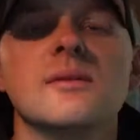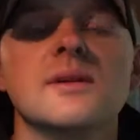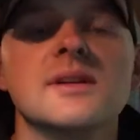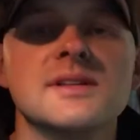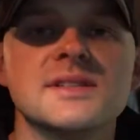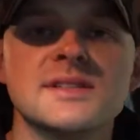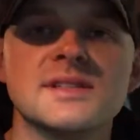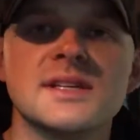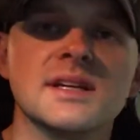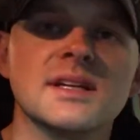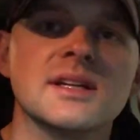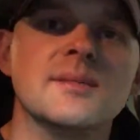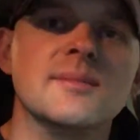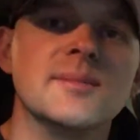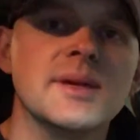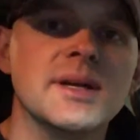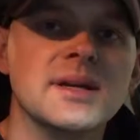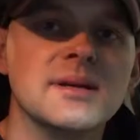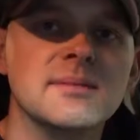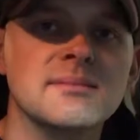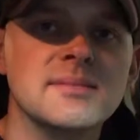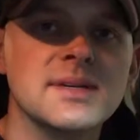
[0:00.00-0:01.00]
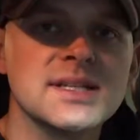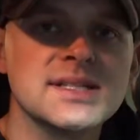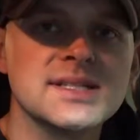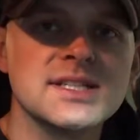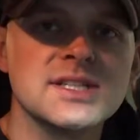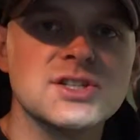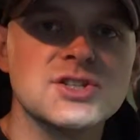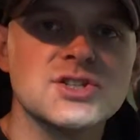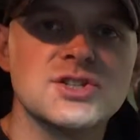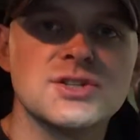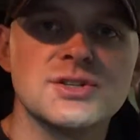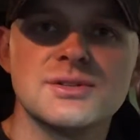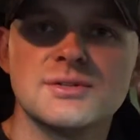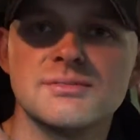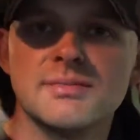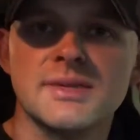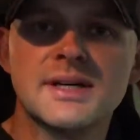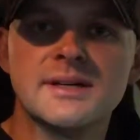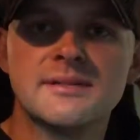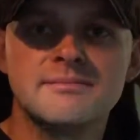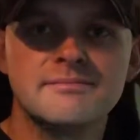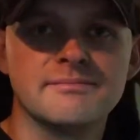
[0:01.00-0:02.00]
was telling me a message.
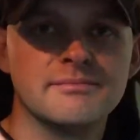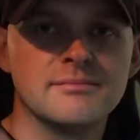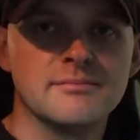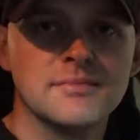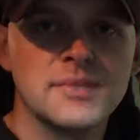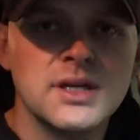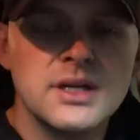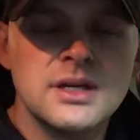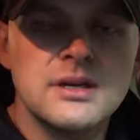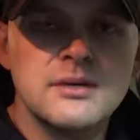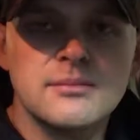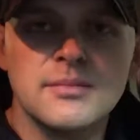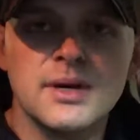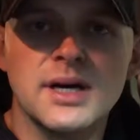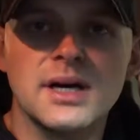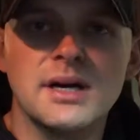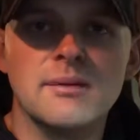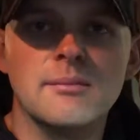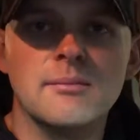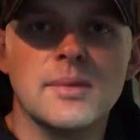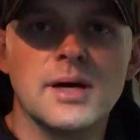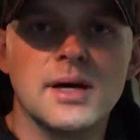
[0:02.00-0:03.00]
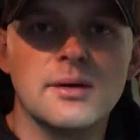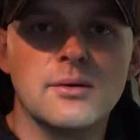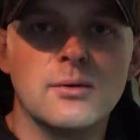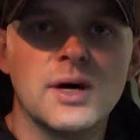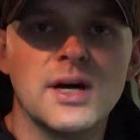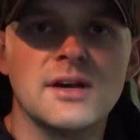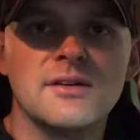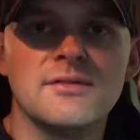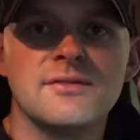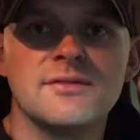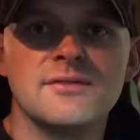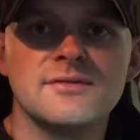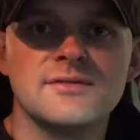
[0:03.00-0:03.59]
My wife,